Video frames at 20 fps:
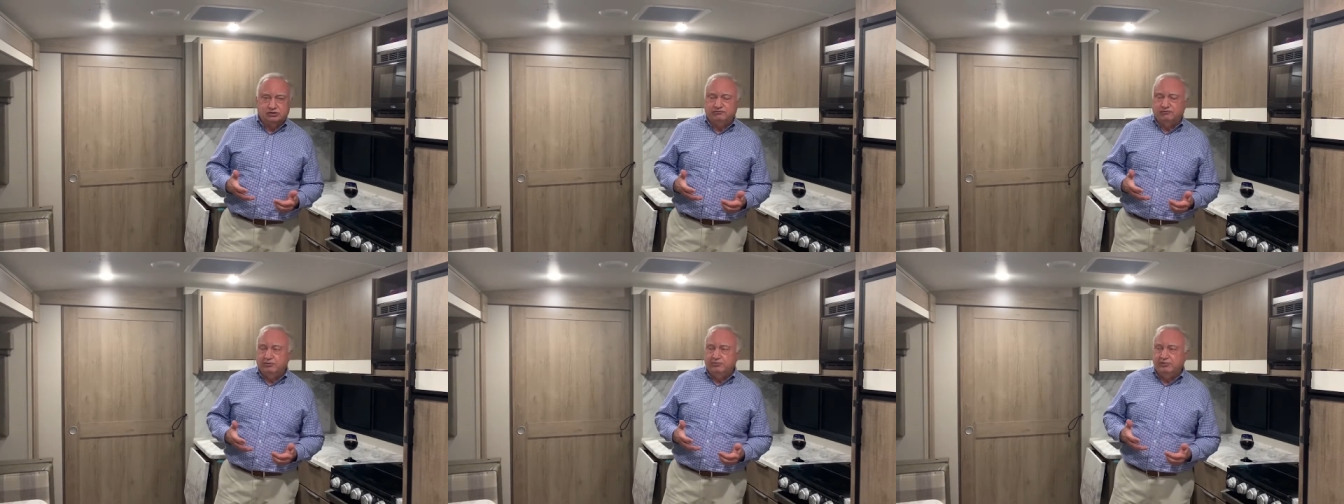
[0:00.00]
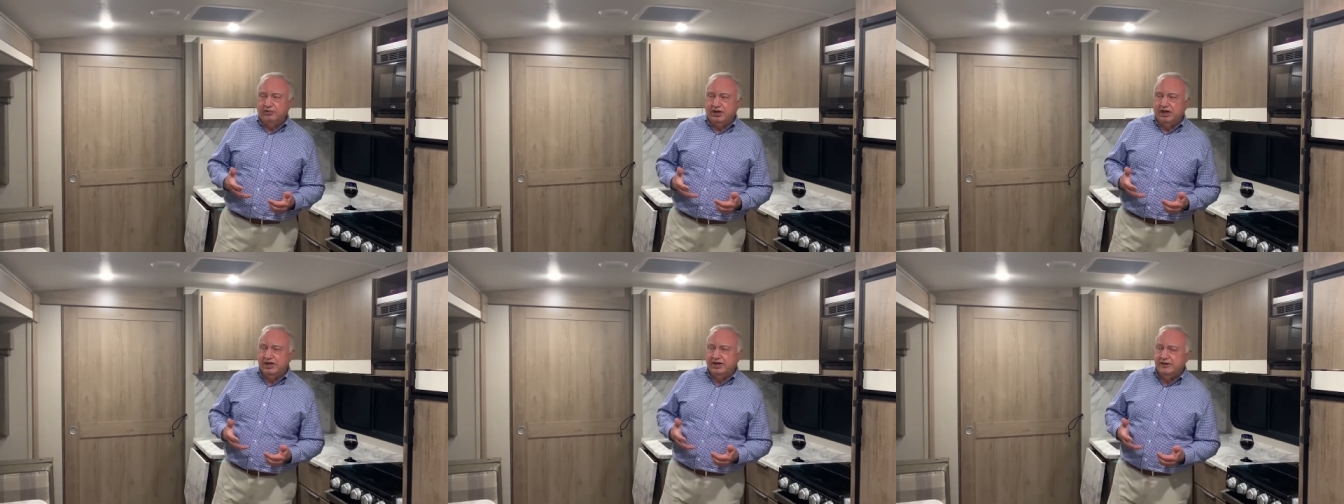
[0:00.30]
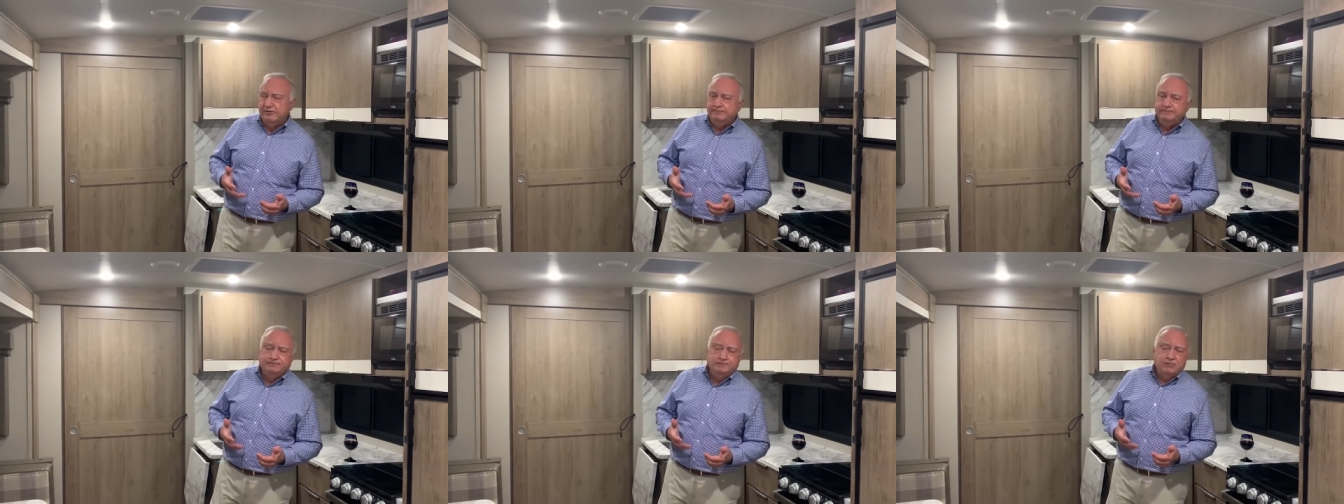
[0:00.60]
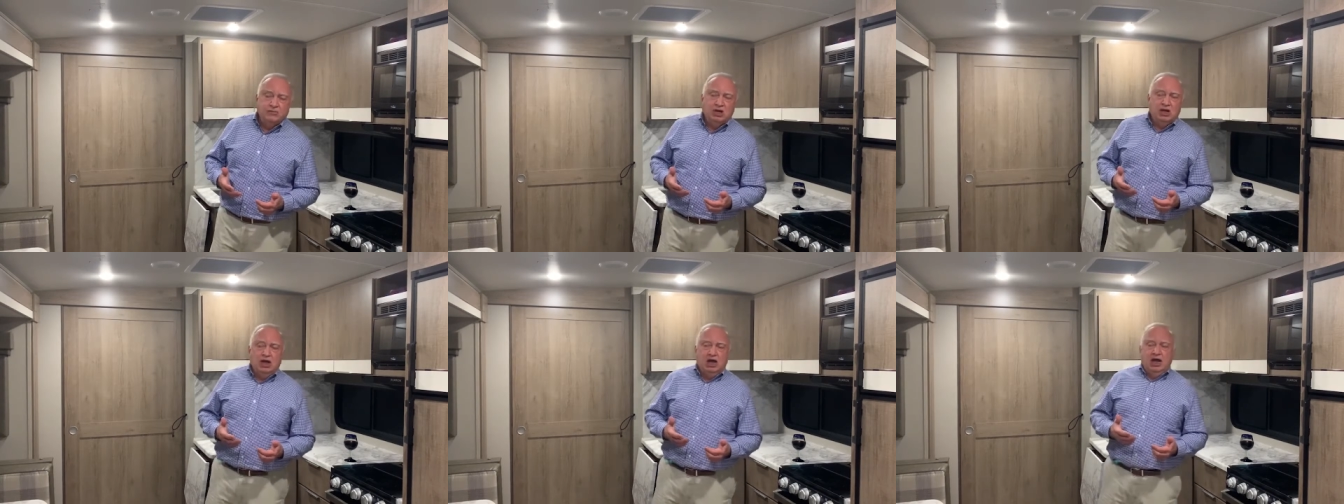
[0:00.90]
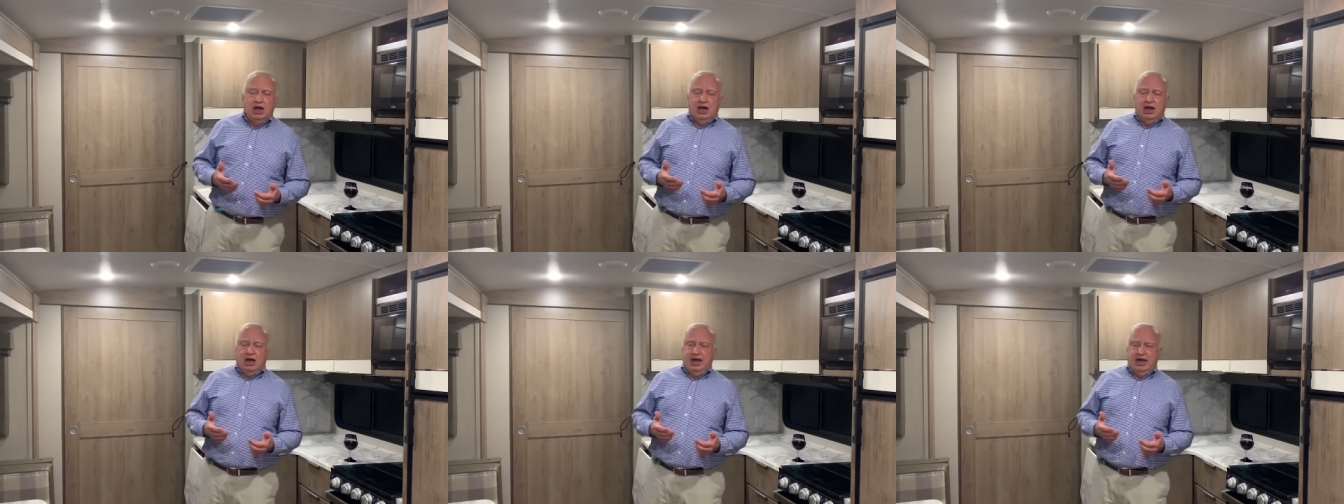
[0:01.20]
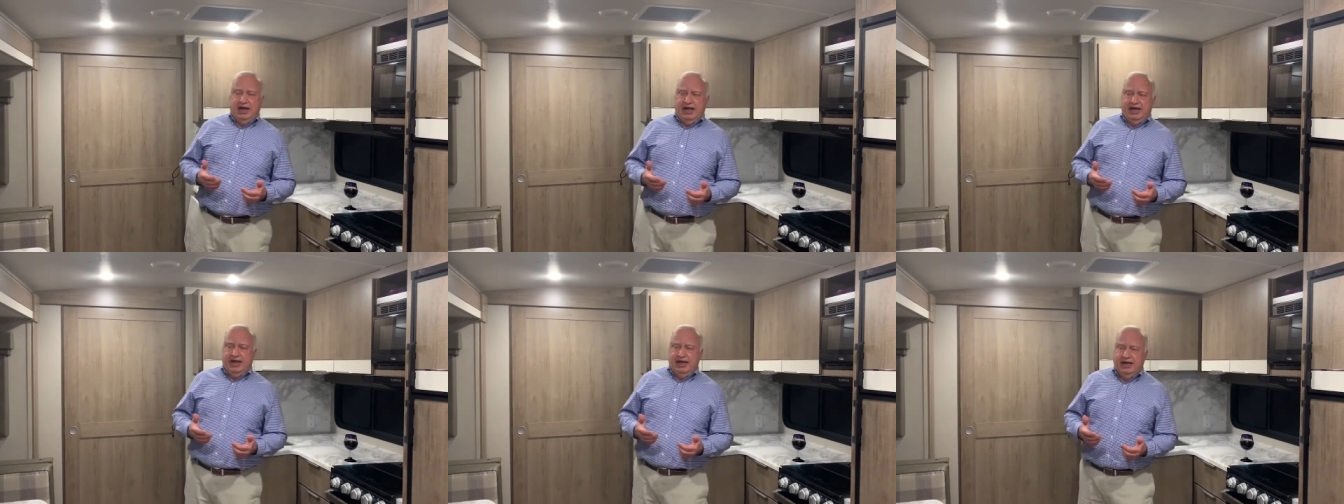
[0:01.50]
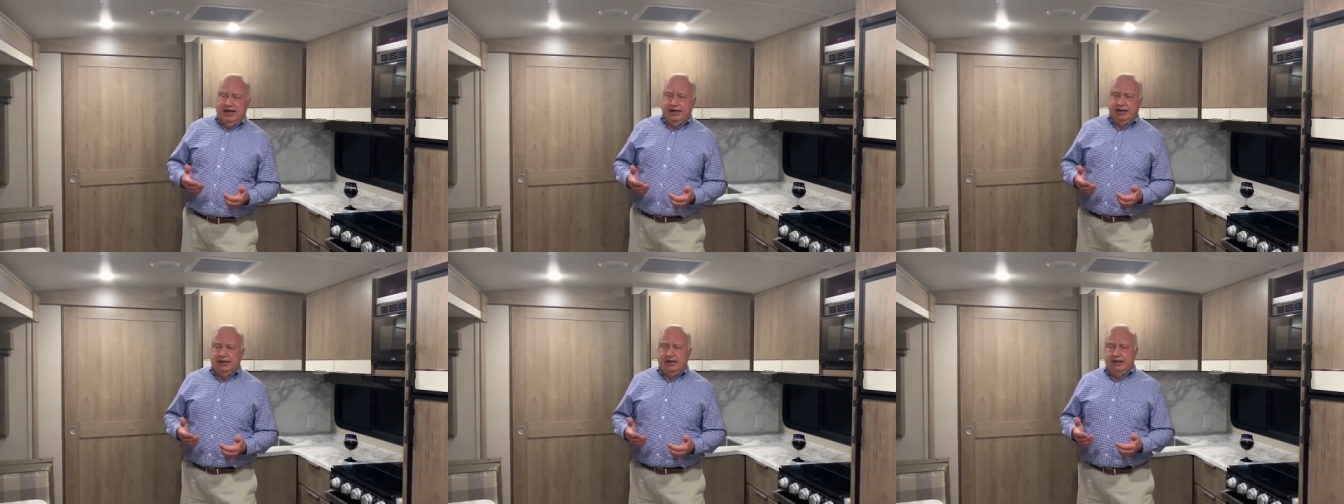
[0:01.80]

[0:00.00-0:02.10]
from there, and